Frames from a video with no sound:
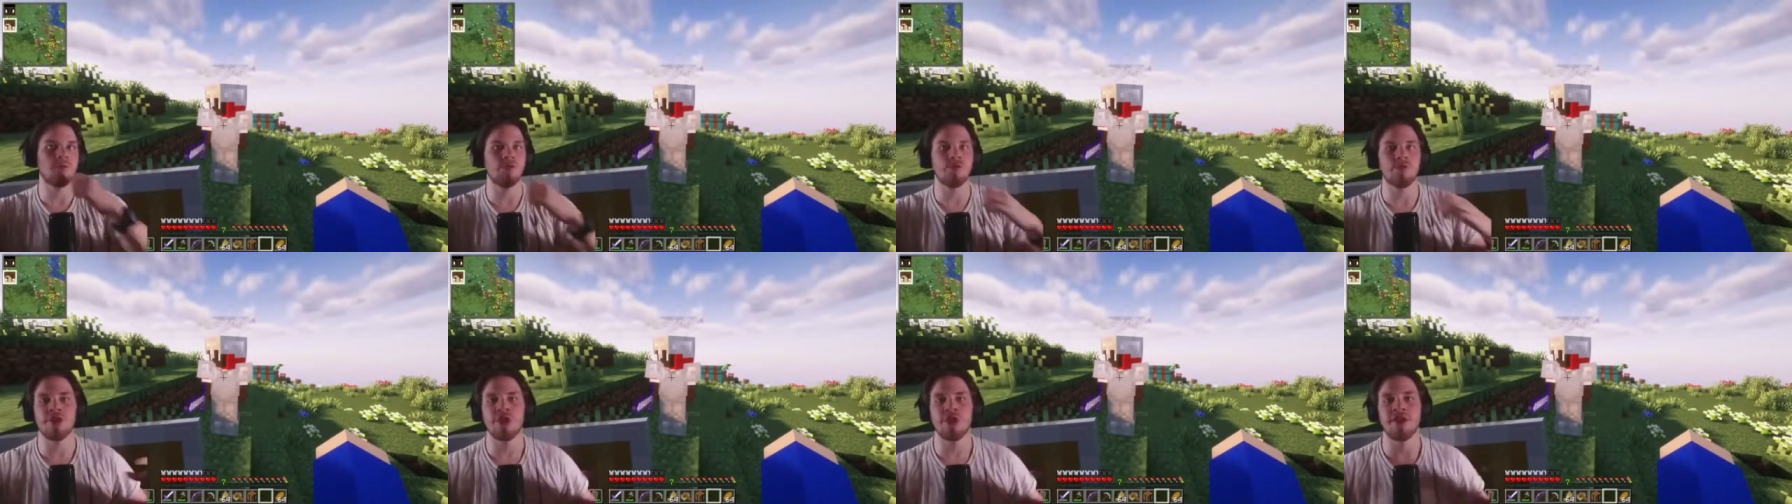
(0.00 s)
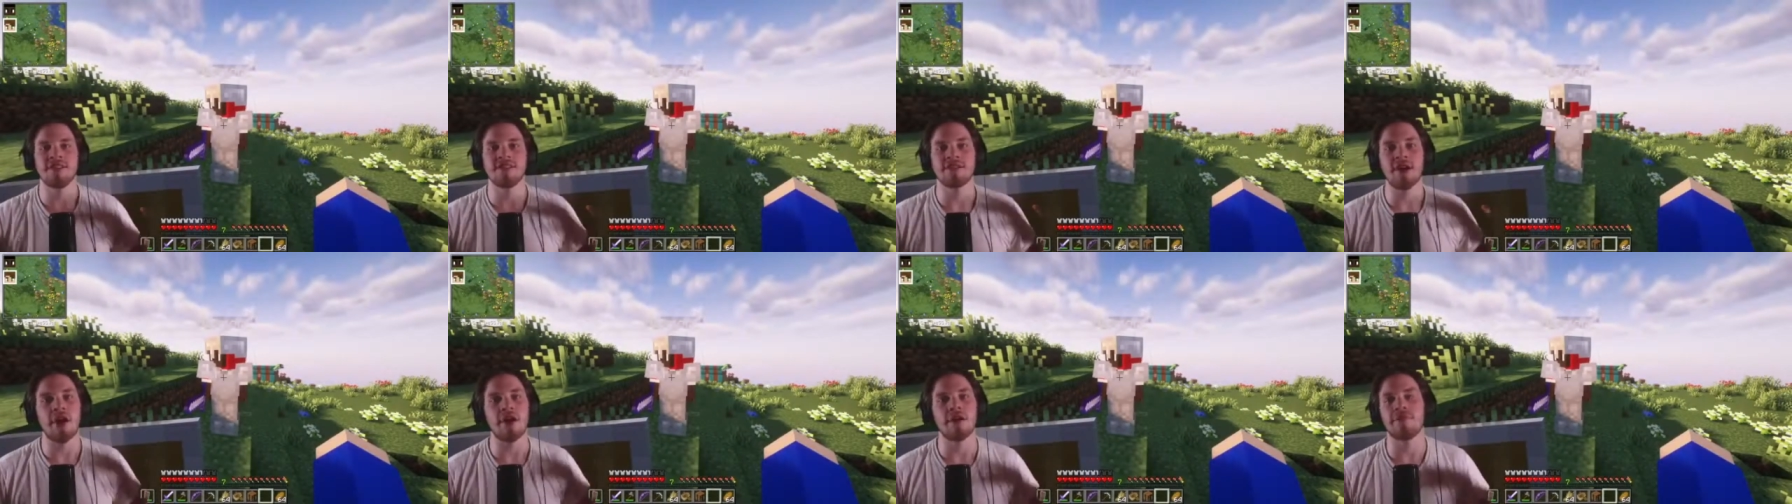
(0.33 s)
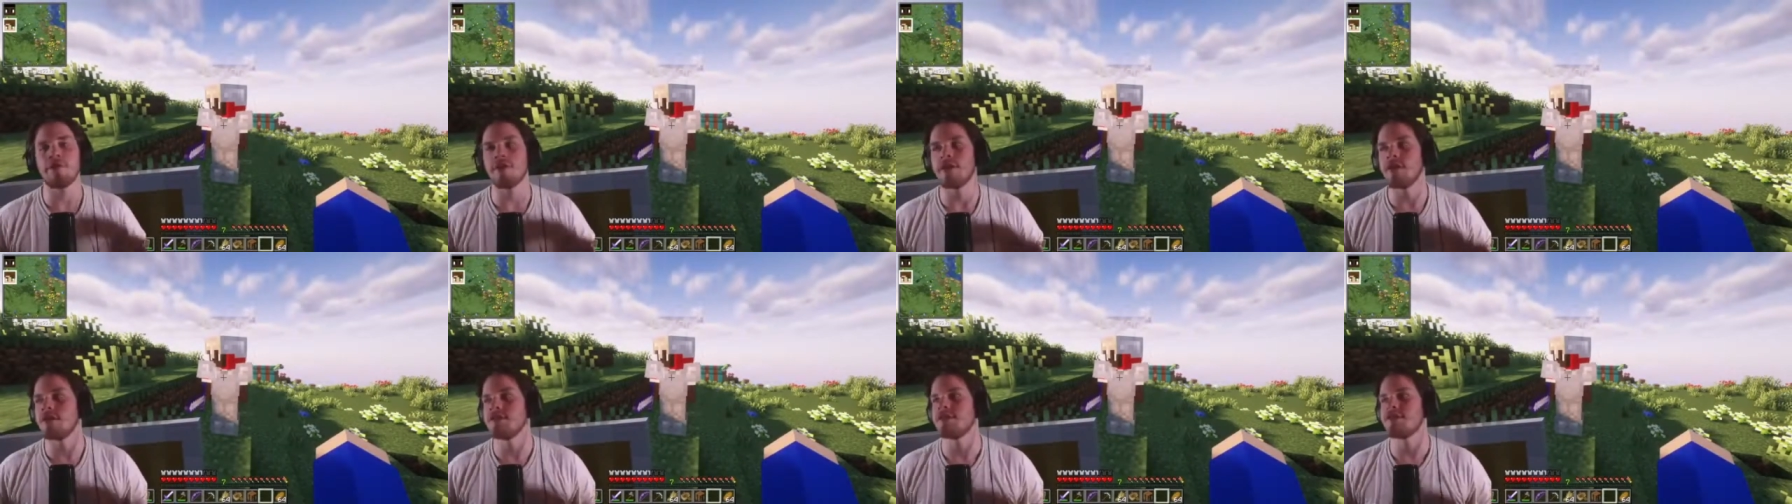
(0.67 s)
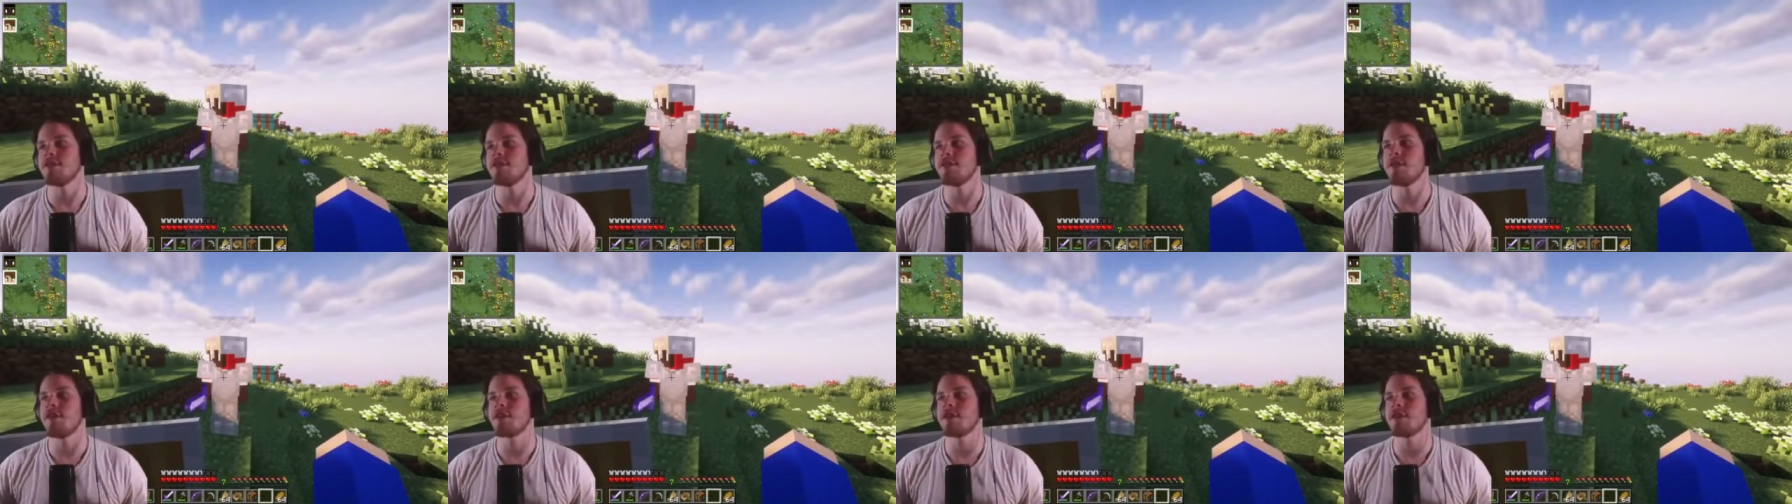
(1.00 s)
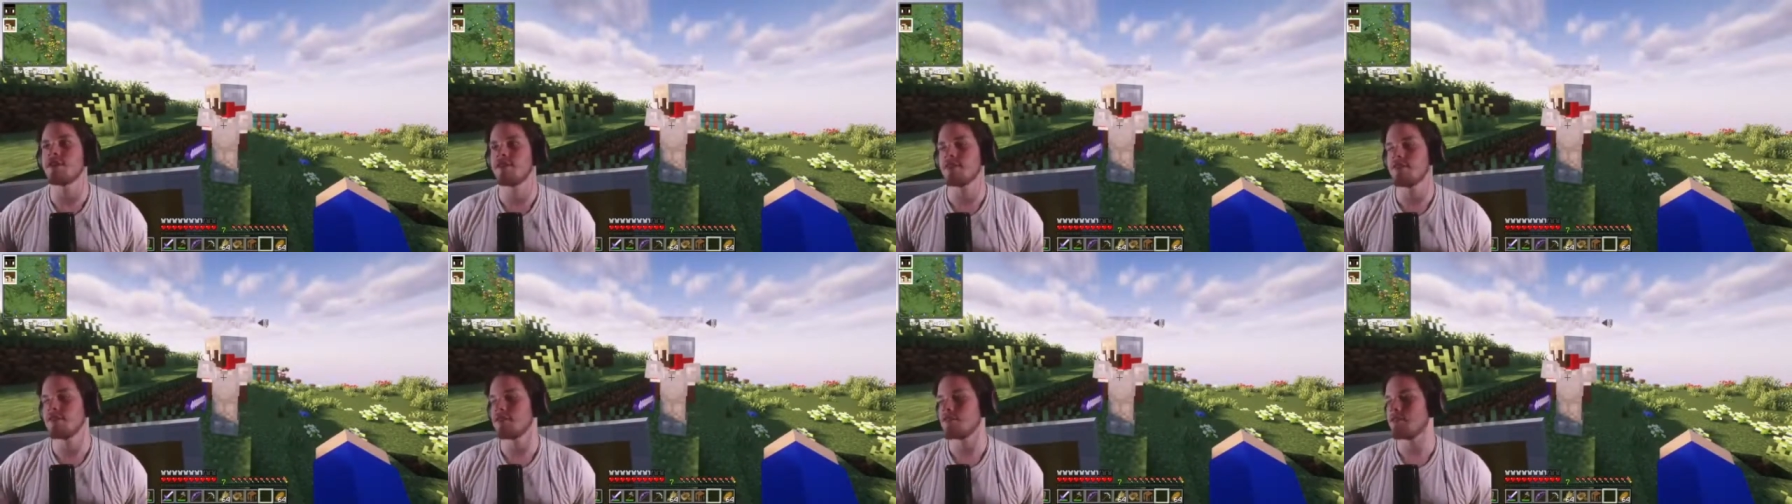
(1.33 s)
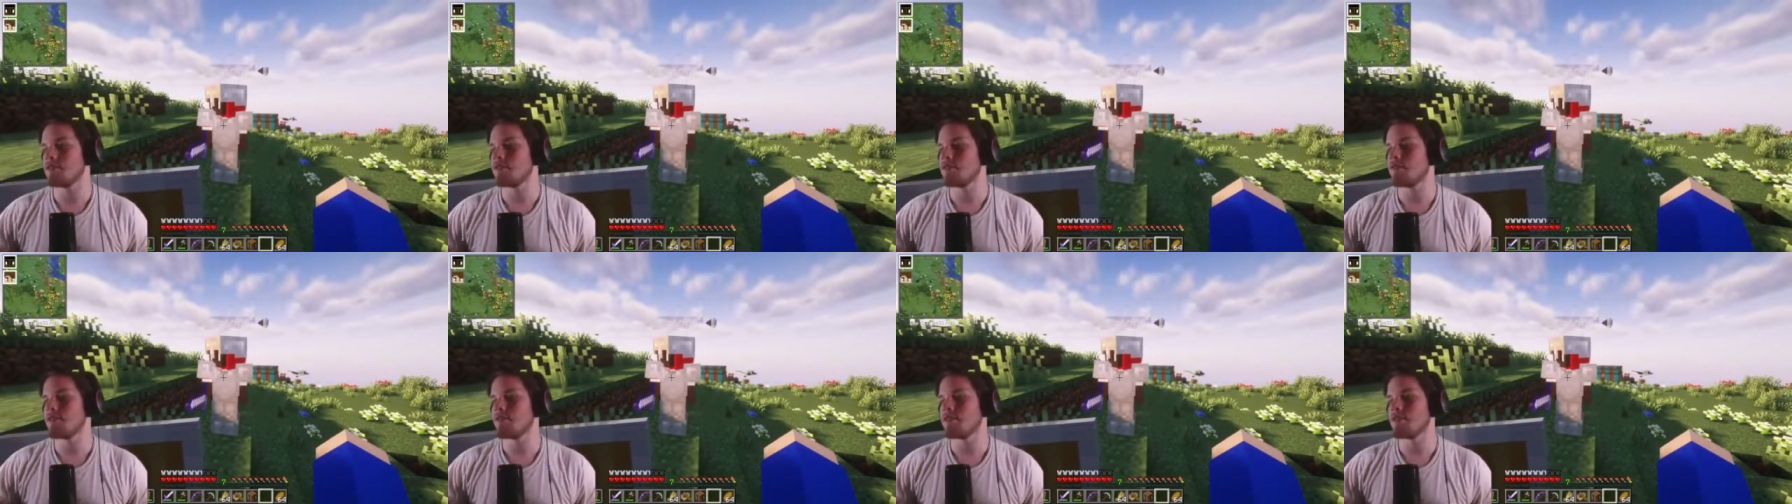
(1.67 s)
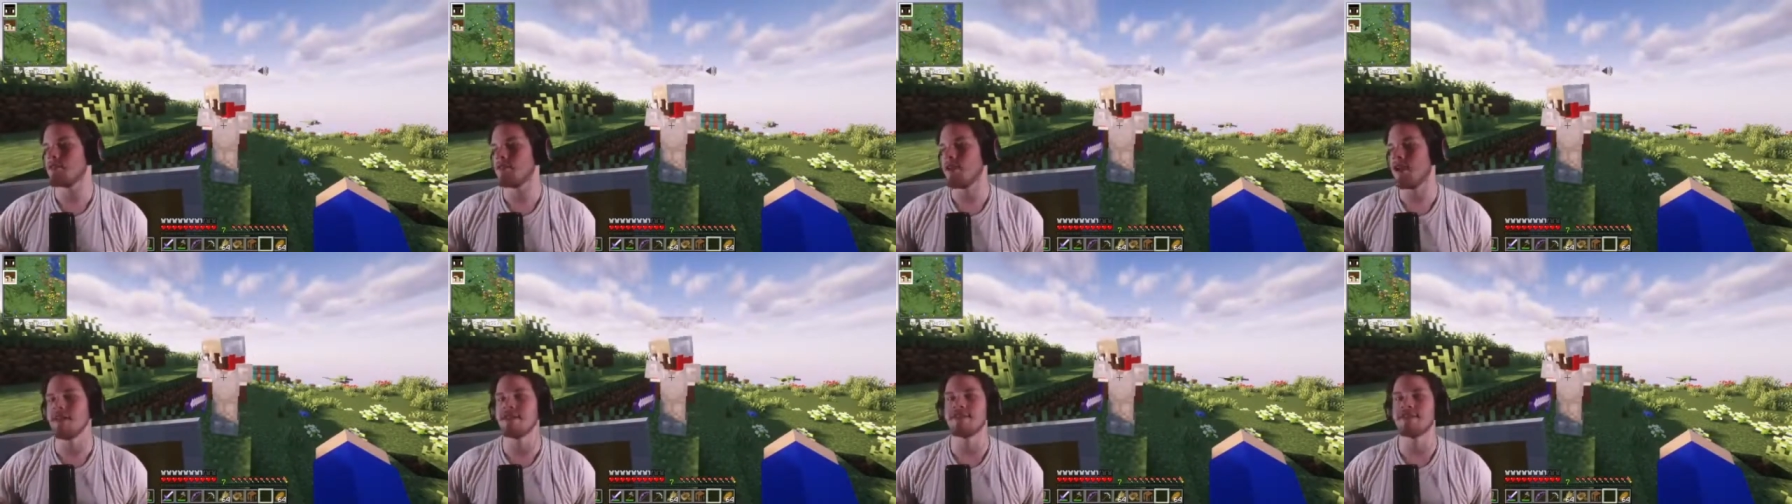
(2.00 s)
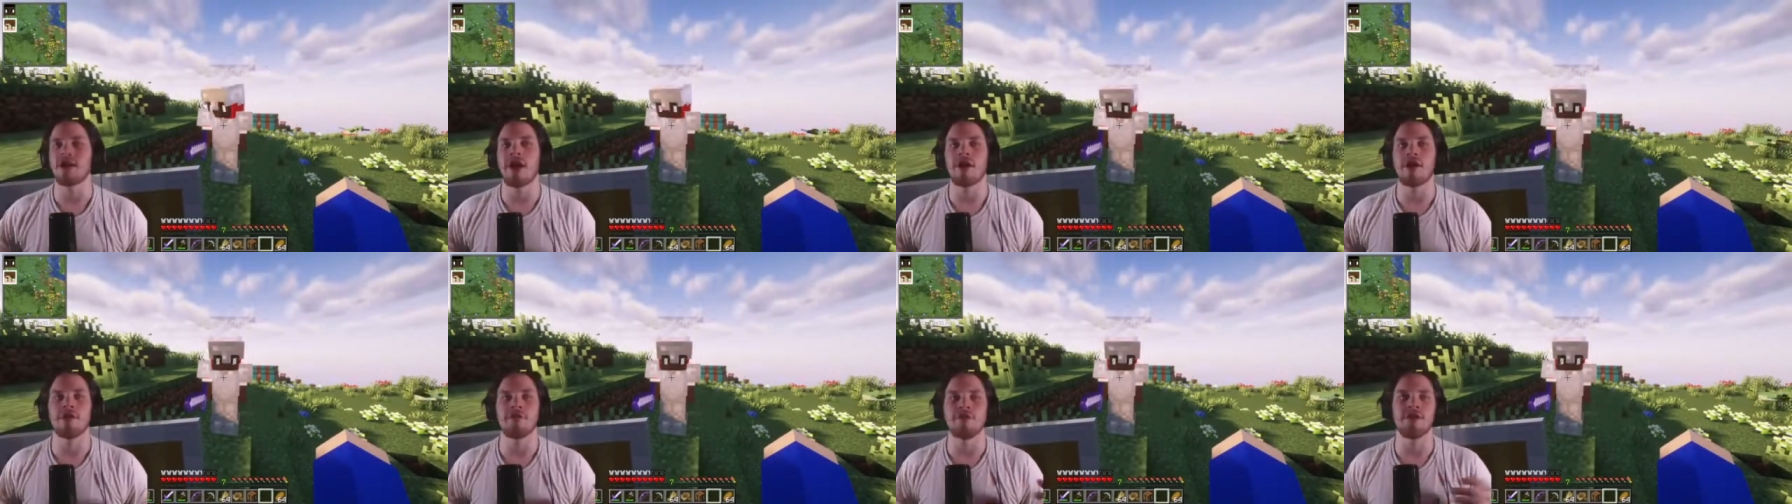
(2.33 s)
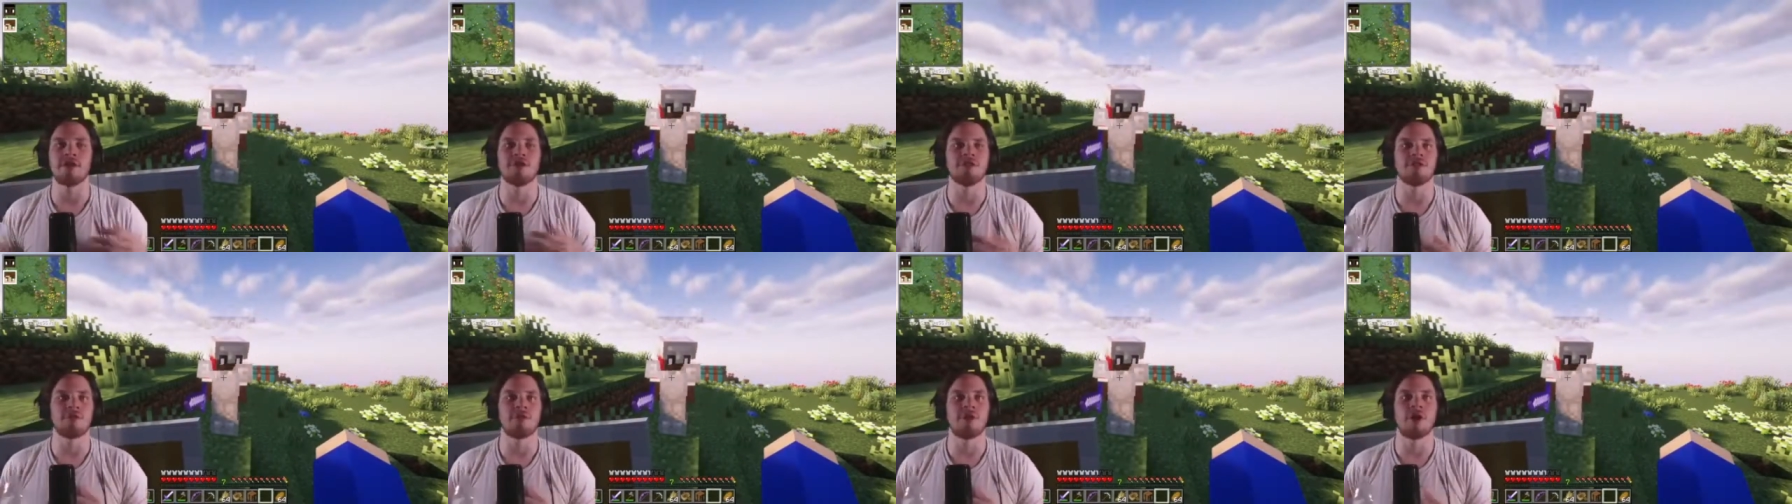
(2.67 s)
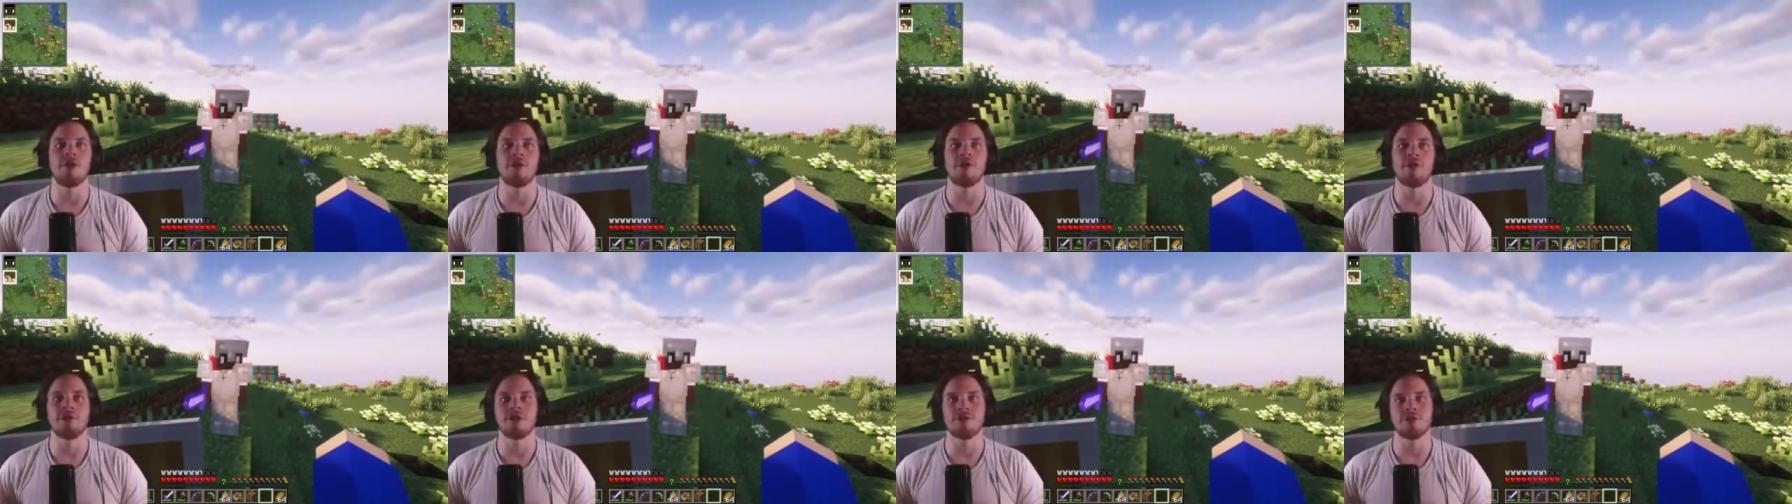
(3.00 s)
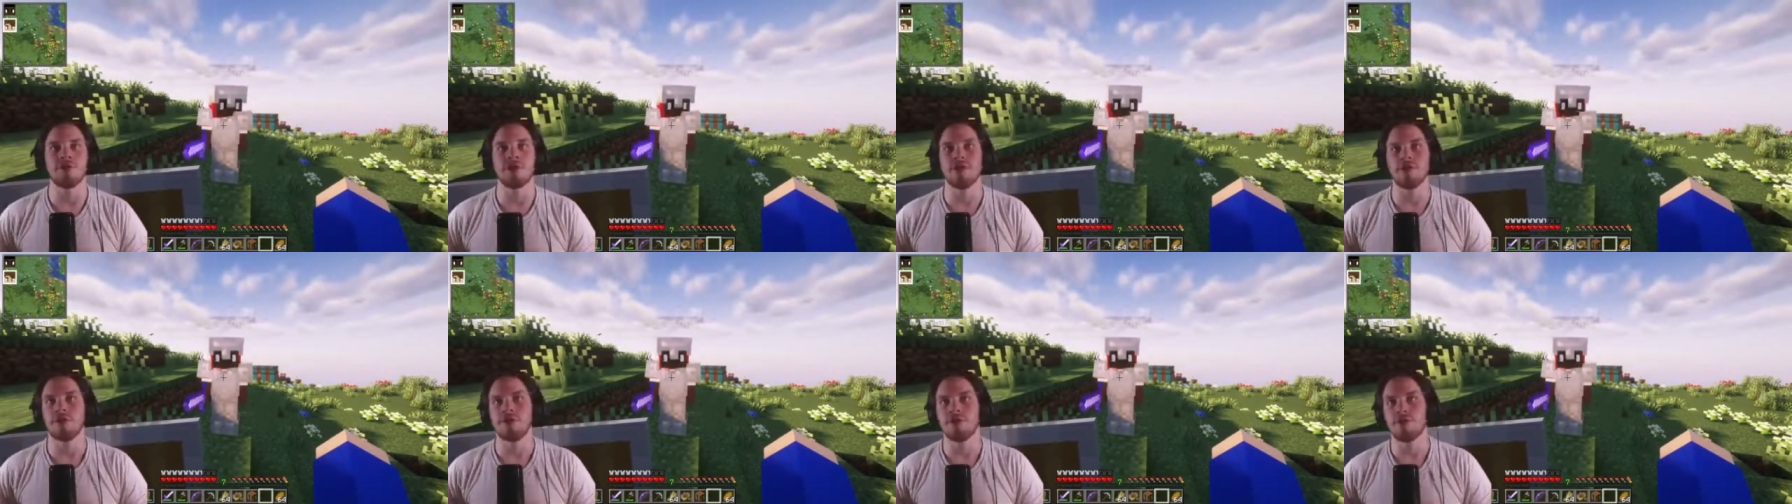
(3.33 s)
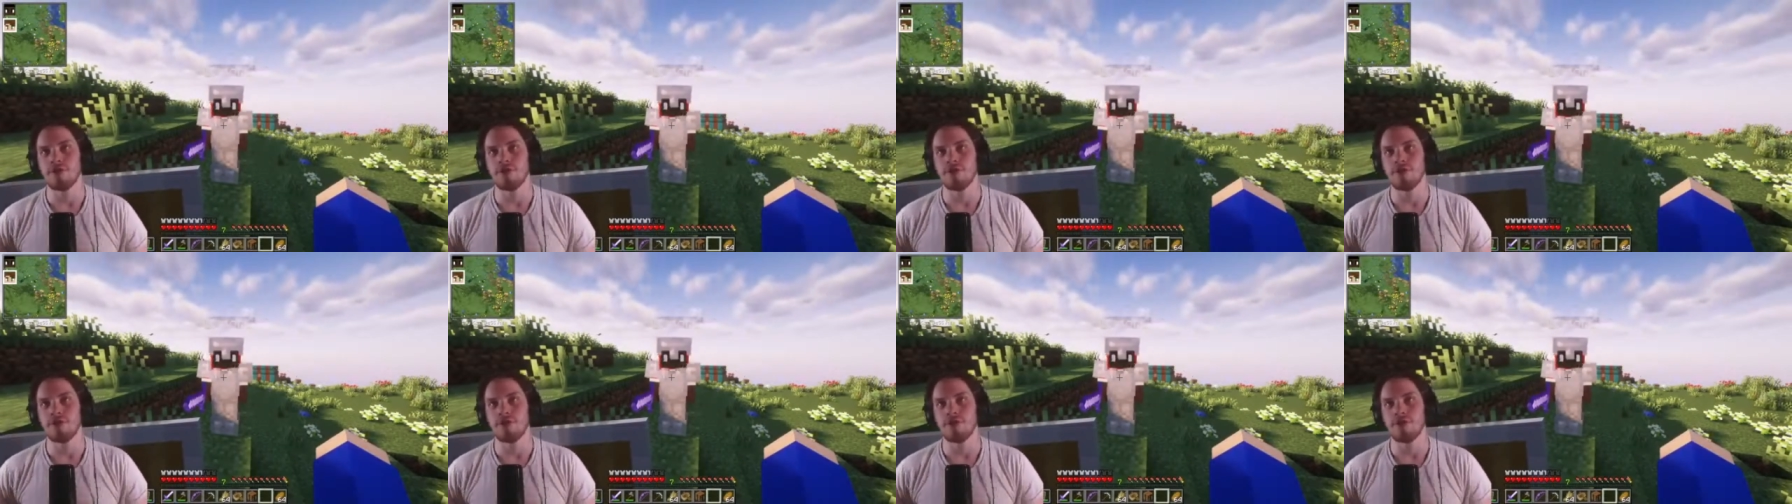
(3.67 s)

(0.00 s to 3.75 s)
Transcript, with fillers: the entire village, and then like an entire village of our own as well.